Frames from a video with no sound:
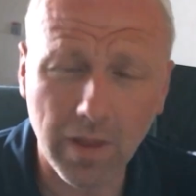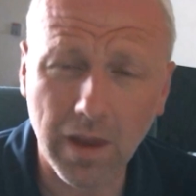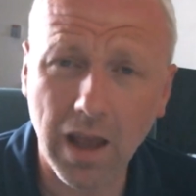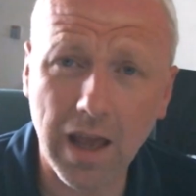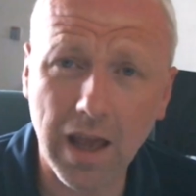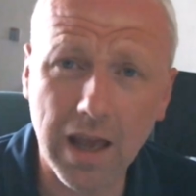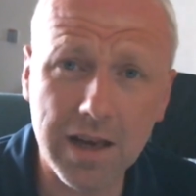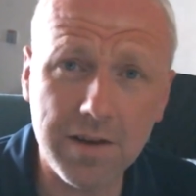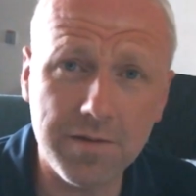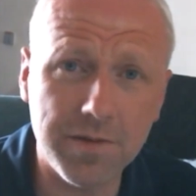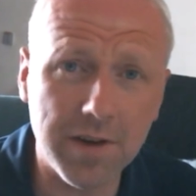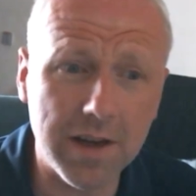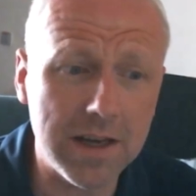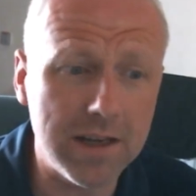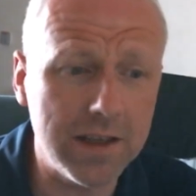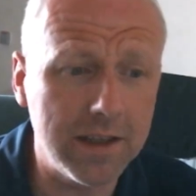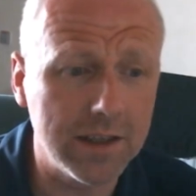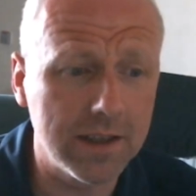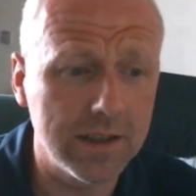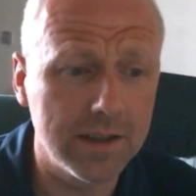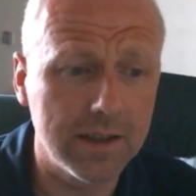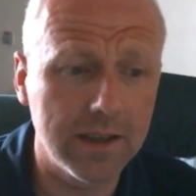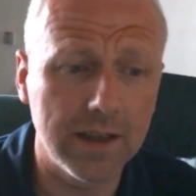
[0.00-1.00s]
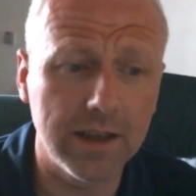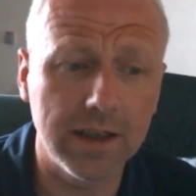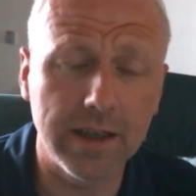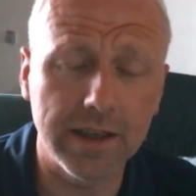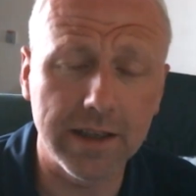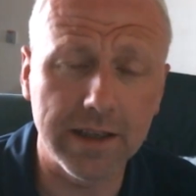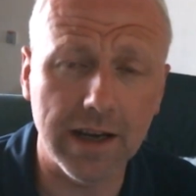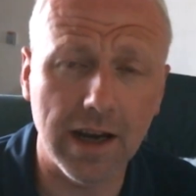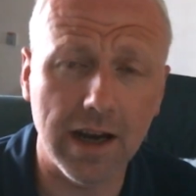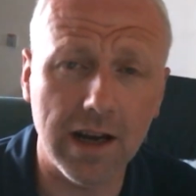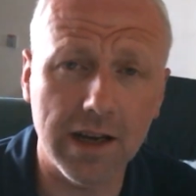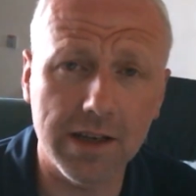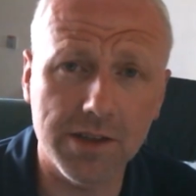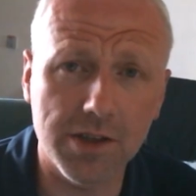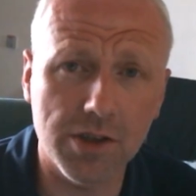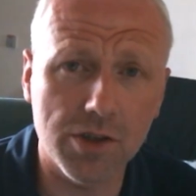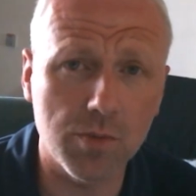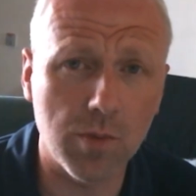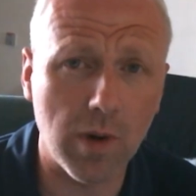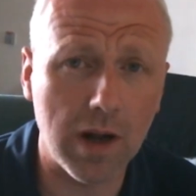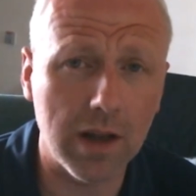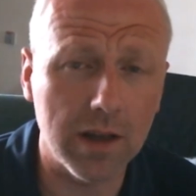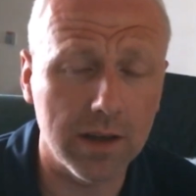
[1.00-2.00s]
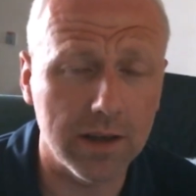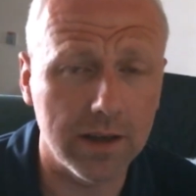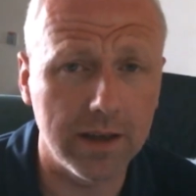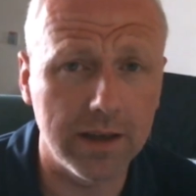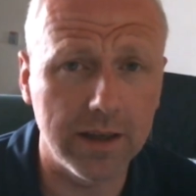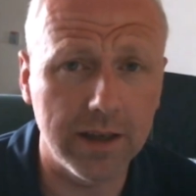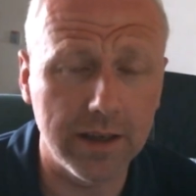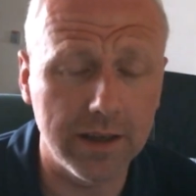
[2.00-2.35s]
AV guys as well.